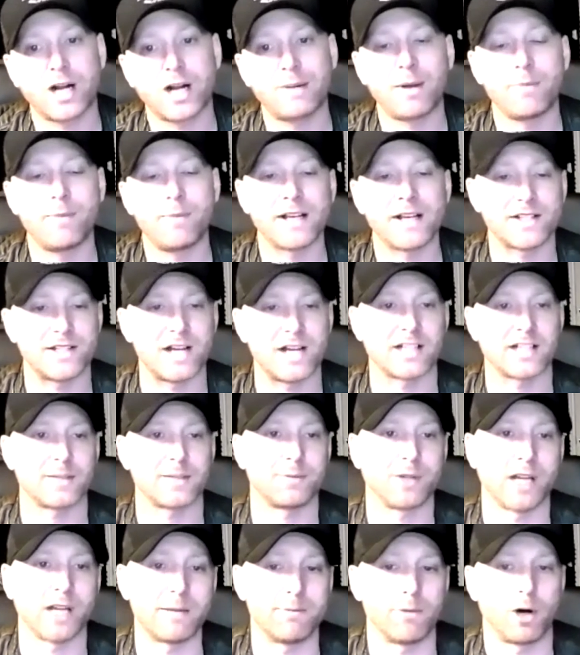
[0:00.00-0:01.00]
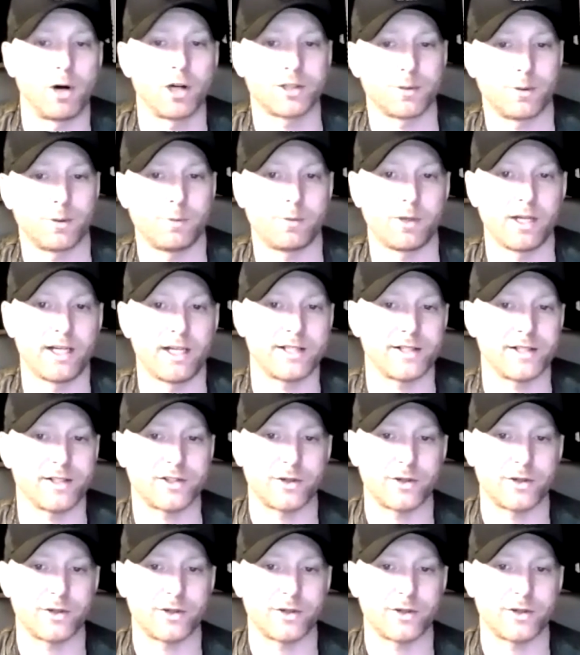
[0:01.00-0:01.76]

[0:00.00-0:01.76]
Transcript: best not to play multiple places.